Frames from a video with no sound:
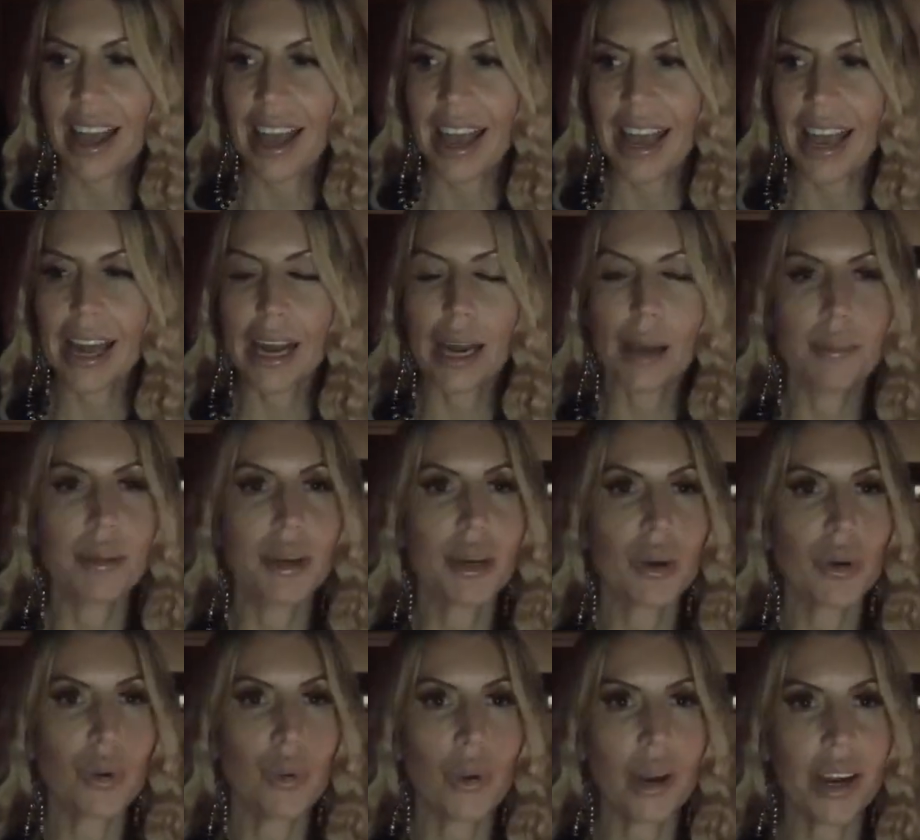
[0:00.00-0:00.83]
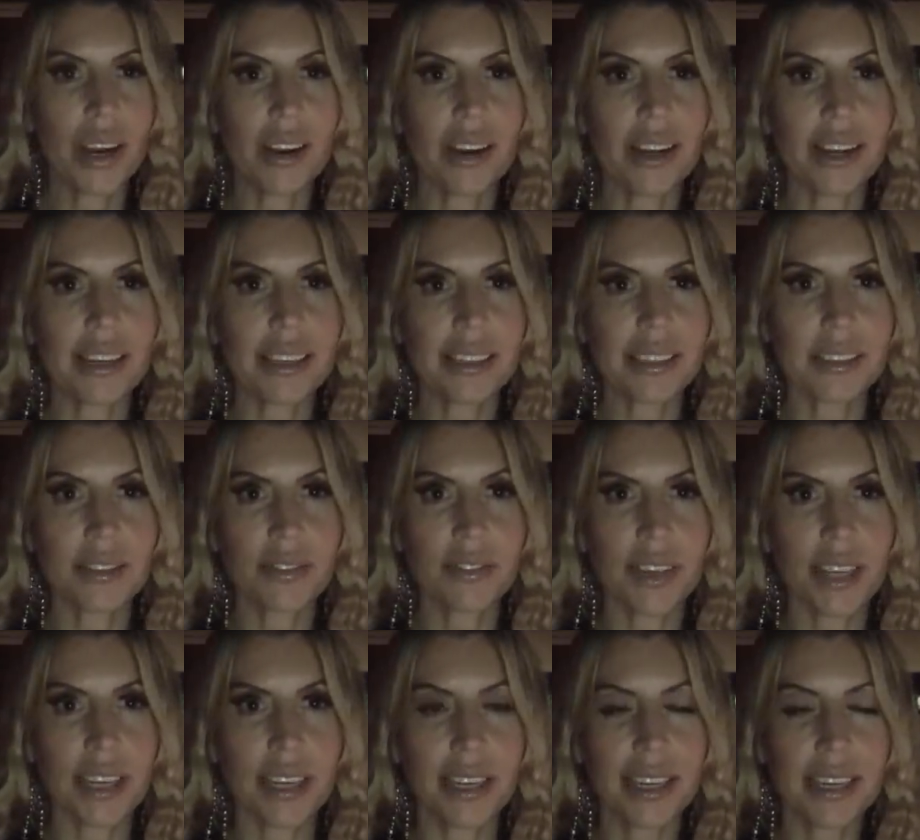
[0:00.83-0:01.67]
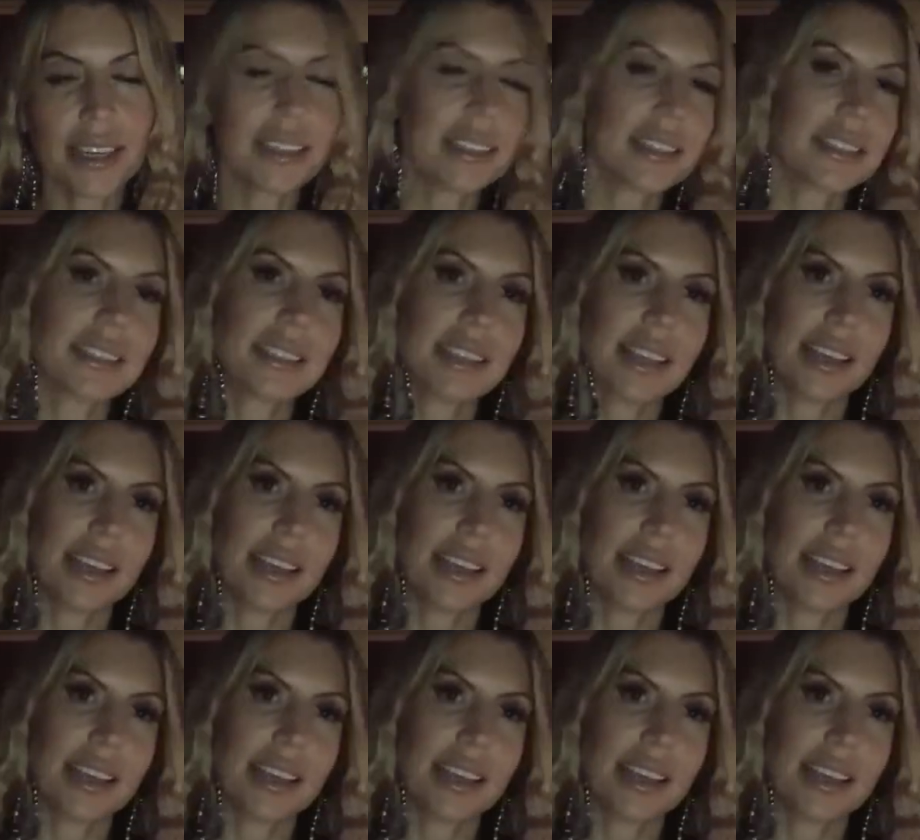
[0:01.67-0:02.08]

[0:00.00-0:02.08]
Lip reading: And I'm an Aquarius Venus